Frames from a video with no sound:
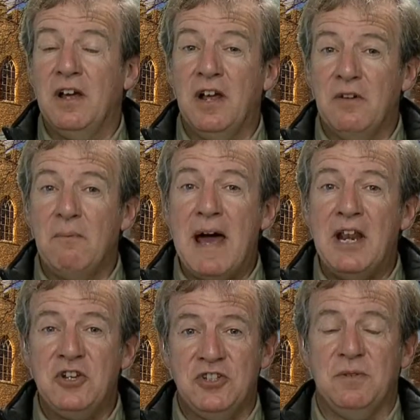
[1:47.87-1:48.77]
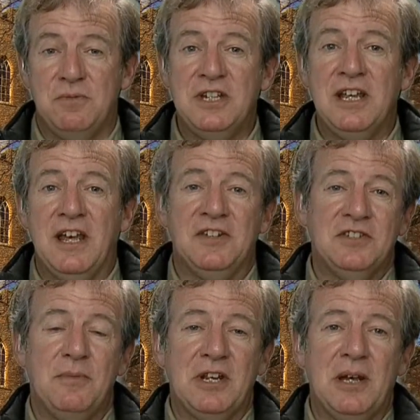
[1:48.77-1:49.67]
manage some deer and
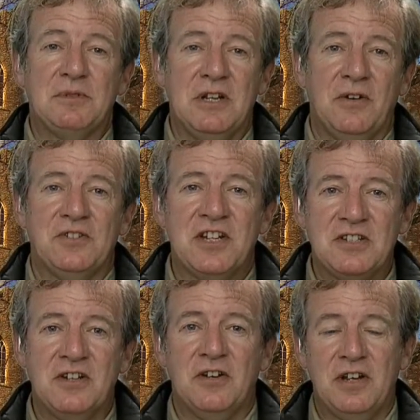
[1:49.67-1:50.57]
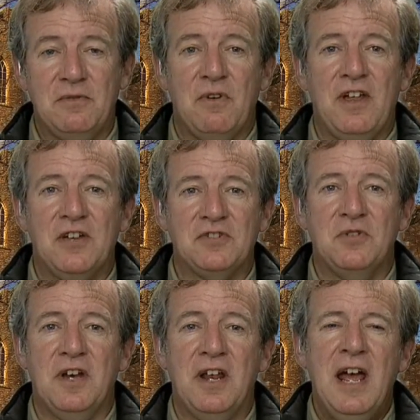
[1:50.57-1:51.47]
somebody comes along and says, look, I'll give you
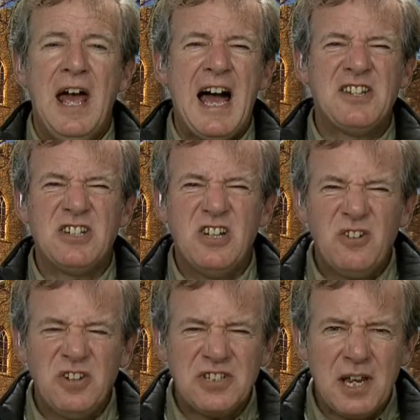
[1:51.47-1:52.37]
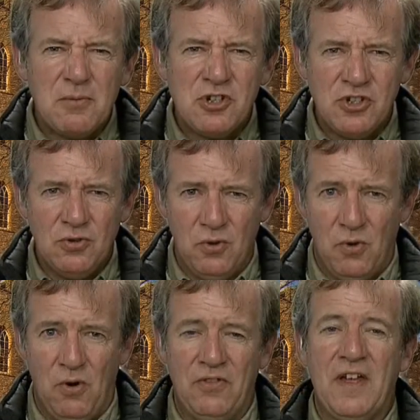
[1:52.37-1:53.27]
£1,000, as long as I am
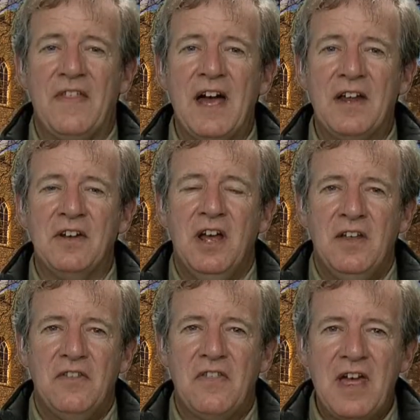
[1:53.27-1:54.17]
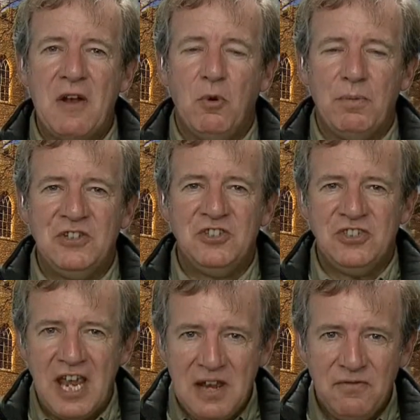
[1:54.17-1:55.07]
sure that they will be
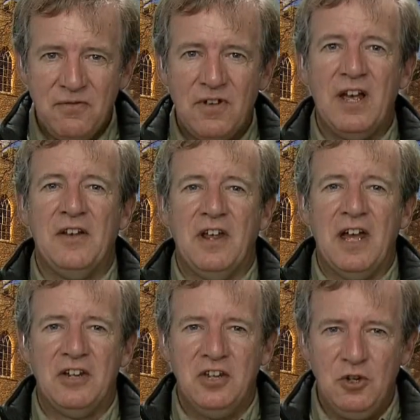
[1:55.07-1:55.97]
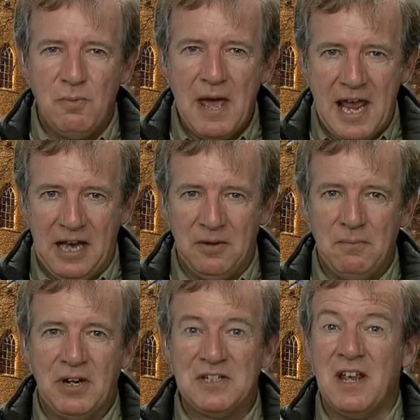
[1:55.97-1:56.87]
safe and humane,
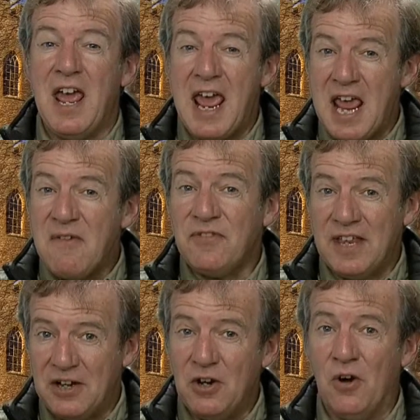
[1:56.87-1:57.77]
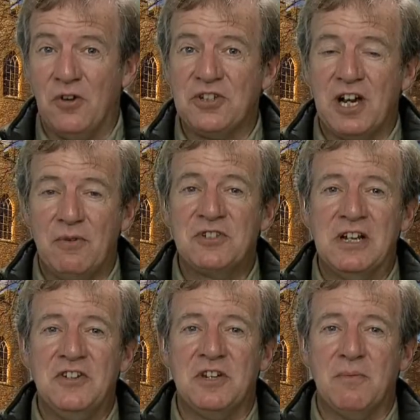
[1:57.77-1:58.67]
because if they're not, I risk
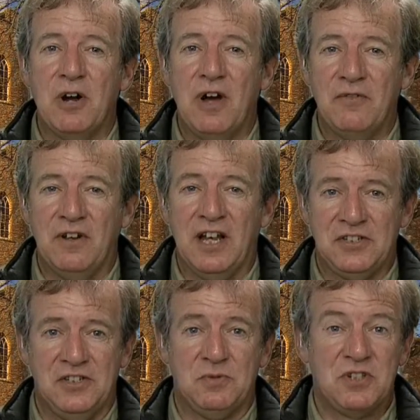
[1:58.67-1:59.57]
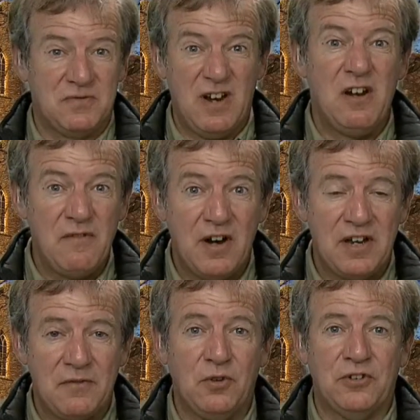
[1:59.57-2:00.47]
losing my rifle license, which is very, very
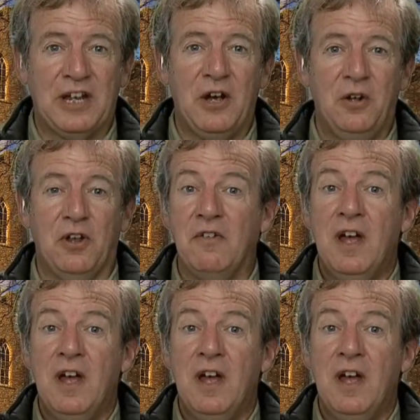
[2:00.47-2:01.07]
difficult to get hold of,